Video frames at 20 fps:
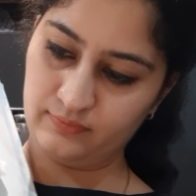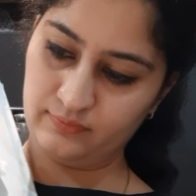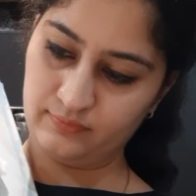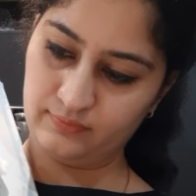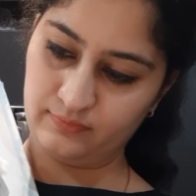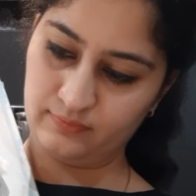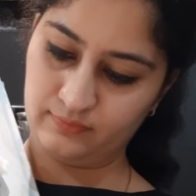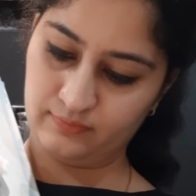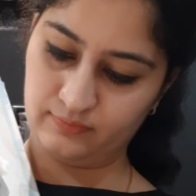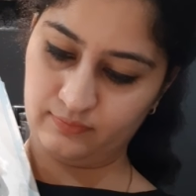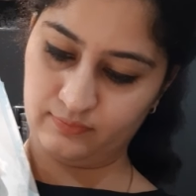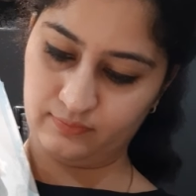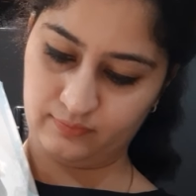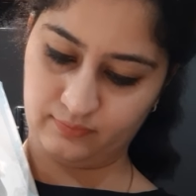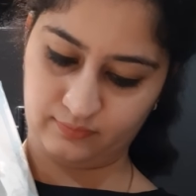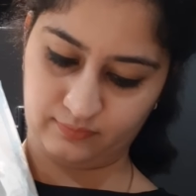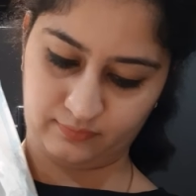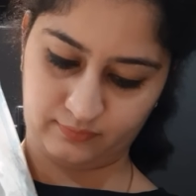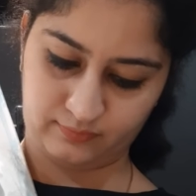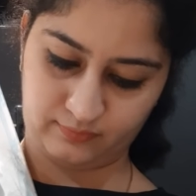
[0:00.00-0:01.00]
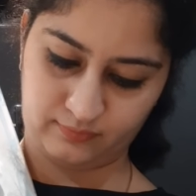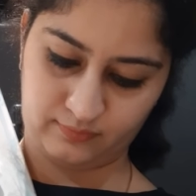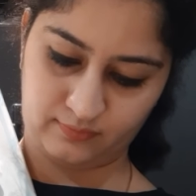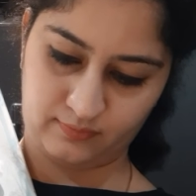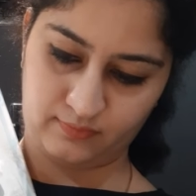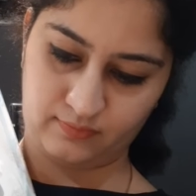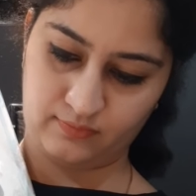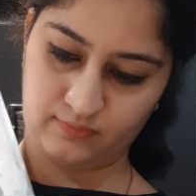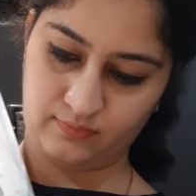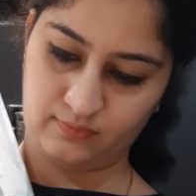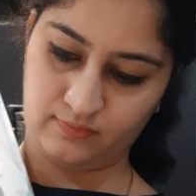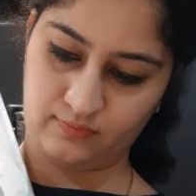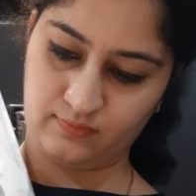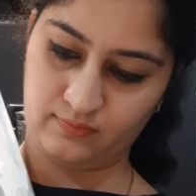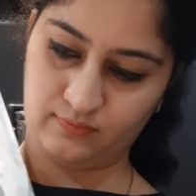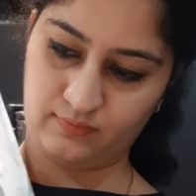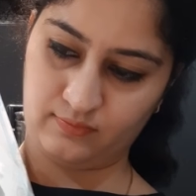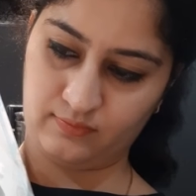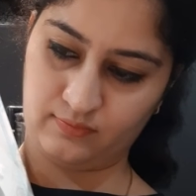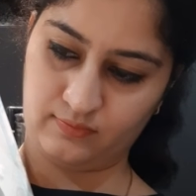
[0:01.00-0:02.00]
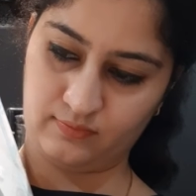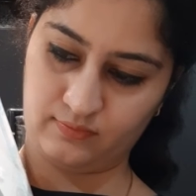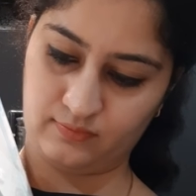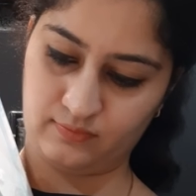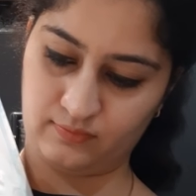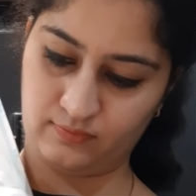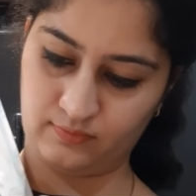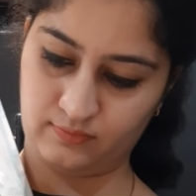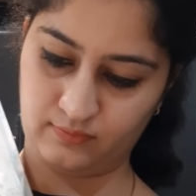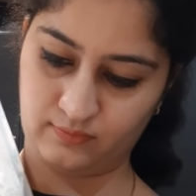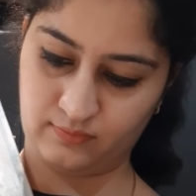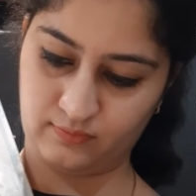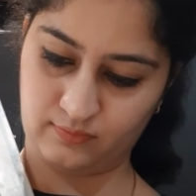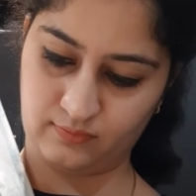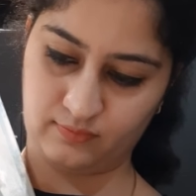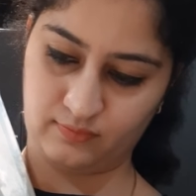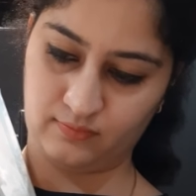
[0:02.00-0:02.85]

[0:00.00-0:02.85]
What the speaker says: [no speech]